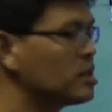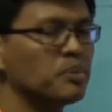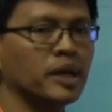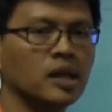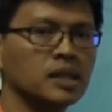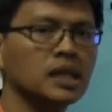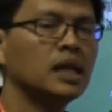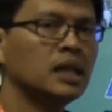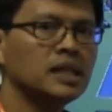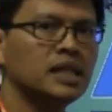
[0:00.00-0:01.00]
just because
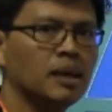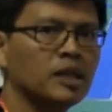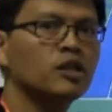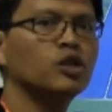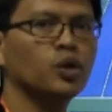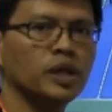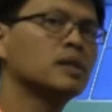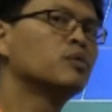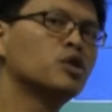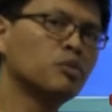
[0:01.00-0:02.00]
CMS control
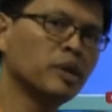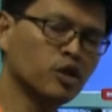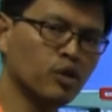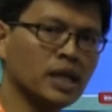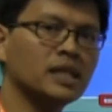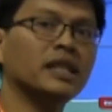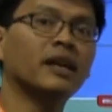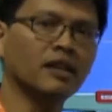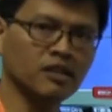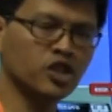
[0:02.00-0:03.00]
which will be addressed in
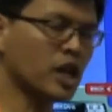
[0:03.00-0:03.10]
another